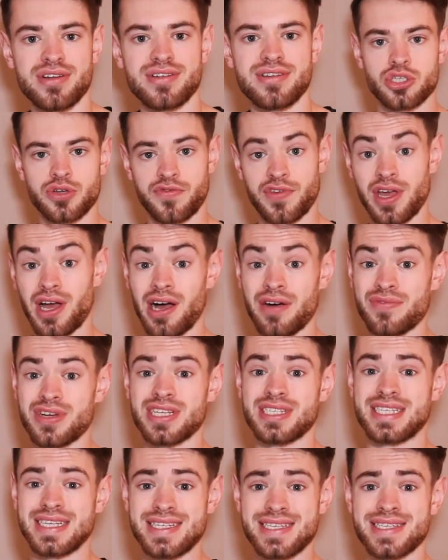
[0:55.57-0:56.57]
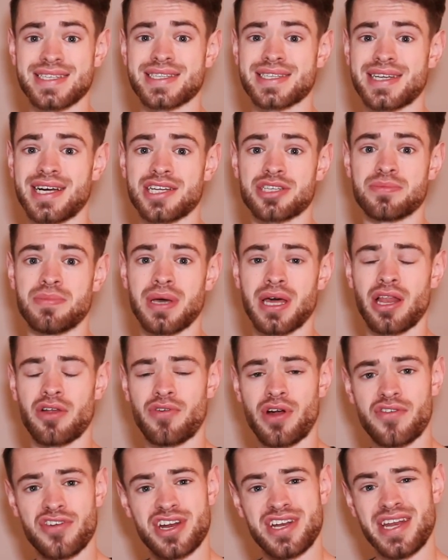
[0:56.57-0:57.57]
So if you're having a decent sized meal
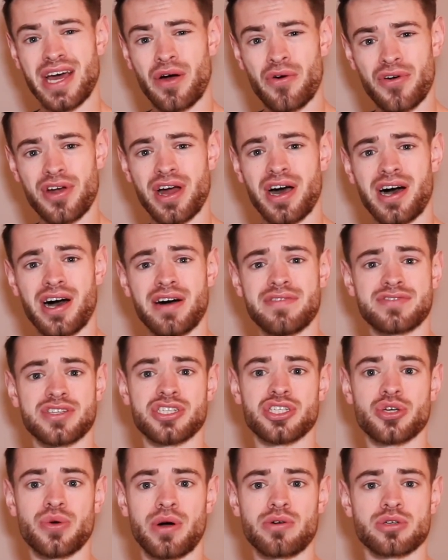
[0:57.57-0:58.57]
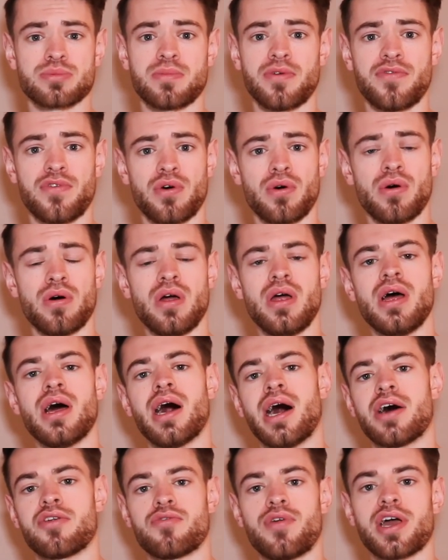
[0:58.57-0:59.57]
around an hour and a half to 2 hours before,
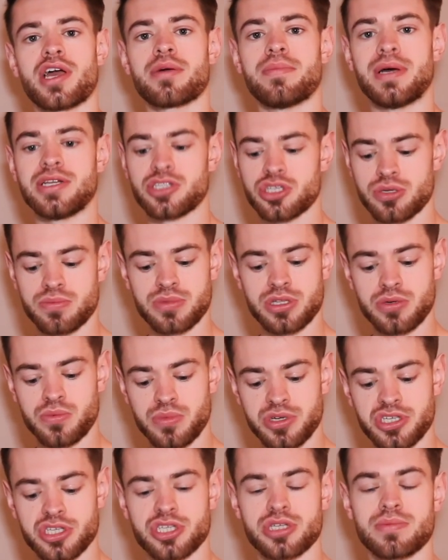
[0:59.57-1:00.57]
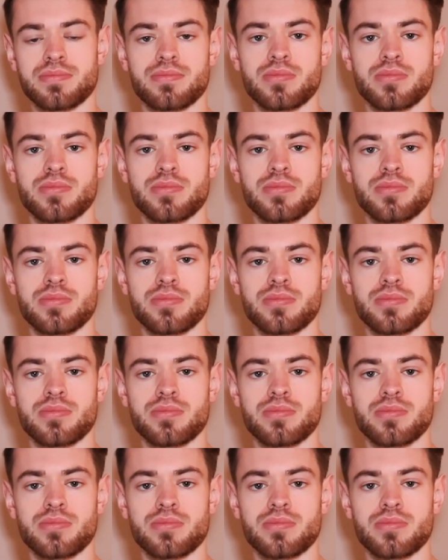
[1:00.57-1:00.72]
I'd recommend something which is